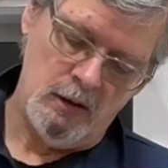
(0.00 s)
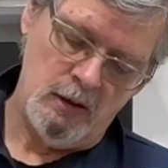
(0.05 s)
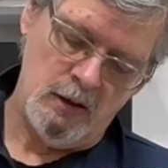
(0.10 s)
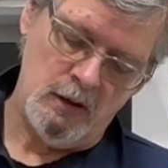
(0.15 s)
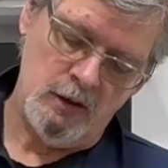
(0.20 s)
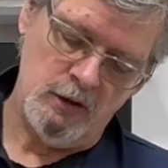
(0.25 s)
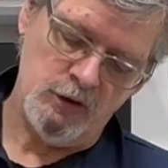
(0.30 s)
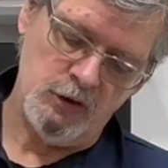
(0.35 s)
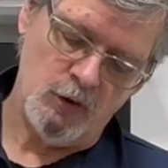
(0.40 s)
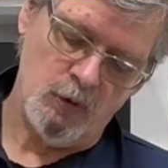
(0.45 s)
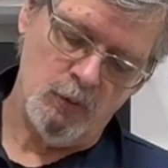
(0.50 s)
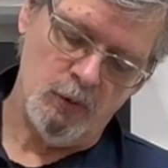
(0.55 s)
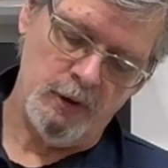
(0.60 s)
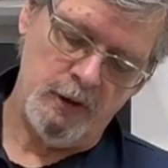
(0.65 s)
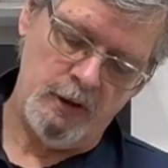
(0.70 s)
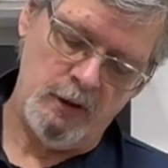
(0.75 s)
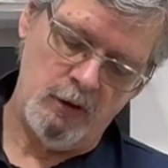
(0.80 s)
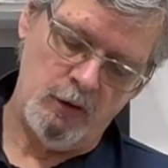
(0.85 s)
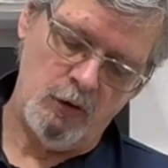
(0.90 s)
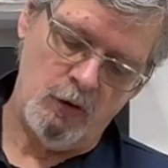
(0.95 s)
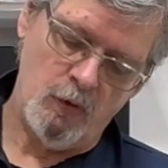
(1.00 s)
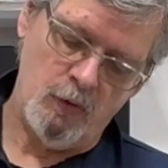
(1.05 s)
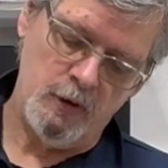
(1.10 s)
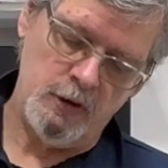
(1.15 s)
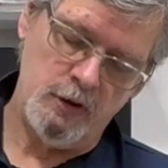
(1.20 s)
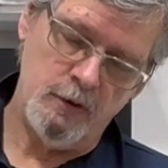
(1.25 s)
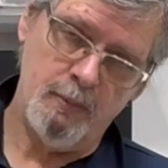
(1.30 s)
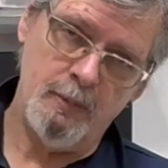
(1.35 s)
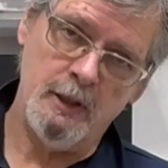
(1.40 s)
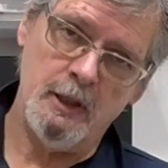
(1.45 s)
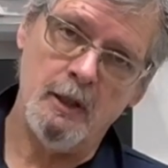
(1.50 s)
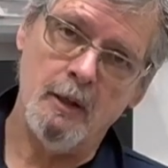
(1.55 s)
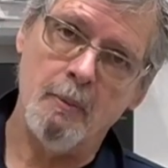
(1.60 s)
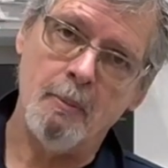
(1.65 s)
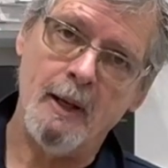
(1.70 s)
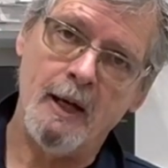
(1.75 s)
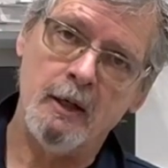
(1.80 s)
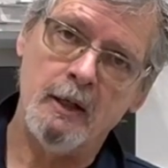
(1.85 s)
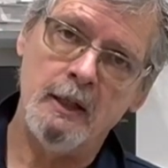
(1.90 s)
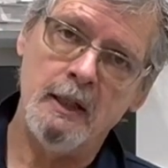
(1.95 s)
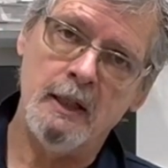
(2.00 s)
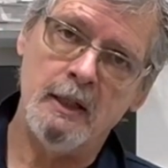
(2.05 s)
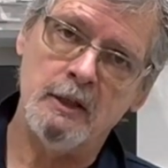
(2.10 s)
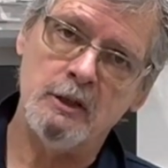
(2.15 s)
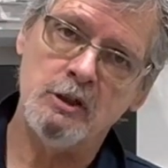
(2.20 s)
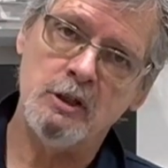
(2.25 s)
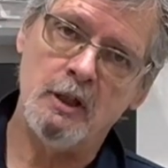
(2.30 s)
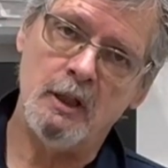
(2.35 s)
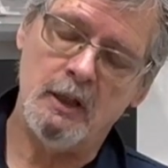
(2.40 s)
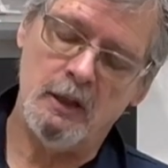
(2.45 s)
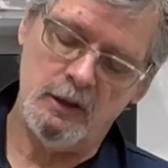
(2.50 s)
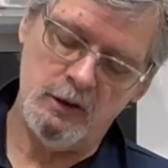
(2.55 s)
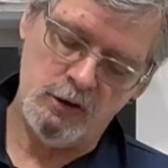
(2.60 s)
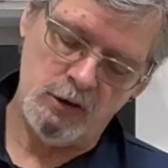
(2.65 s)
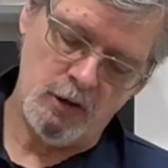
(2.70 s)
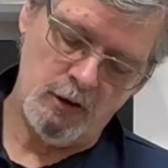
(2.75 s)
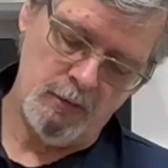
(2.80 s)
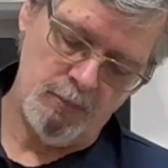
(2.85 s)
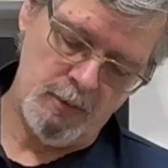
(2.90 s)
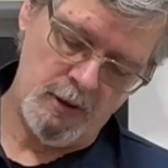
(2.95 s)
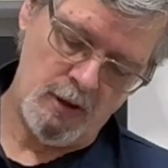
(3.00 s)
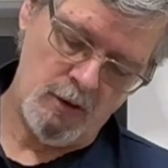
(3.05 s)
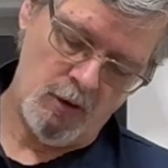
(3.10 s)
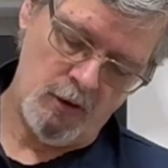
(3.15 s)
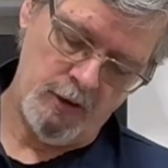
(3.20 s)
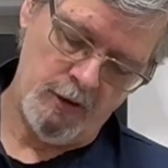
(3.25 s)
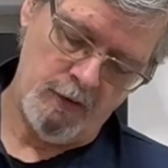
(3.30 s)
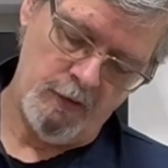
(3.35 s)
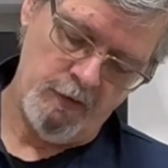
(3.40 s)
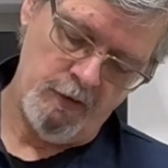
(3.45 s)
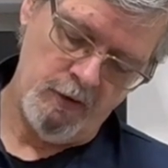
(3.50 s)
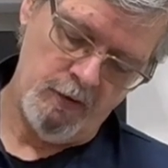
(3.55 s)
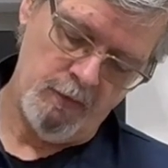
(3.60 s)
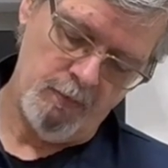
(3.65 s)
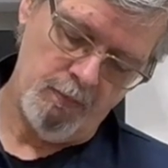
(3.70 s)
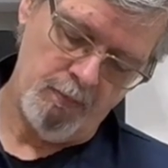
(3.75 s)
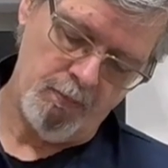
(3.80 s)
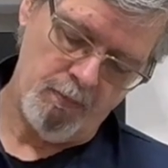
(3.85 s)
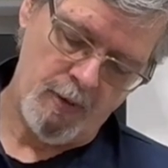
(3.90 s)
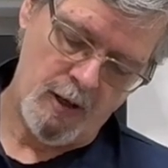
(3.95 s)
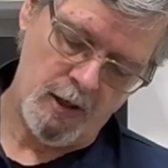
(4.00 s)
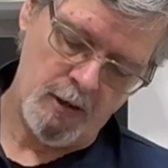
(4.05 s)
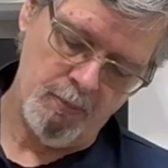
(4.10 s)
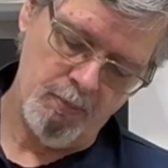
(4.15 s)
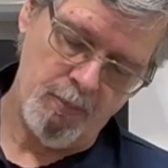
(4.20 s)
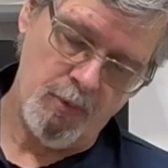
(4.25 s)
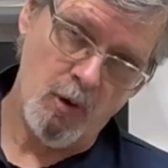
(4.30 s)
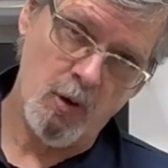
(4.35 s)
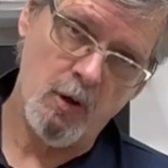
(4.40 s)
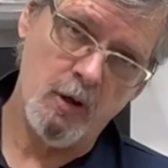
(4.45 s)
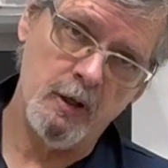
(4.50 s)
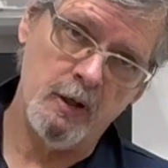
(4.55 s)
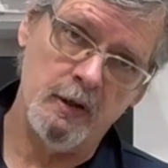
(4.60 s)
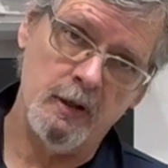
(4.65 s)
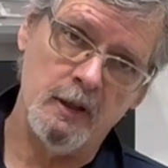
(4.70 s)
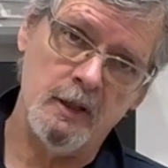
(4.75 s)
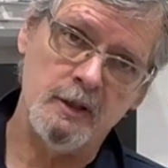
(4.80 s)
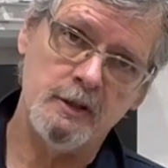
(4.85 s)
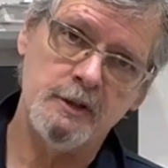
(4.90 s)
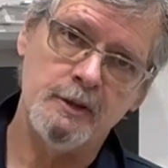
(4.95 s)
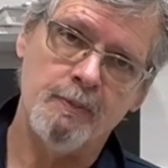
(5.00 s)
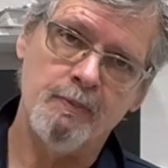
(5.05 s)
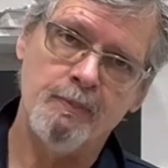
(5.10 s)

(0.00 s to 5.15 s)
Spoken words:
is only going to be about 1 inch, and it's going to be on the bottom part of this.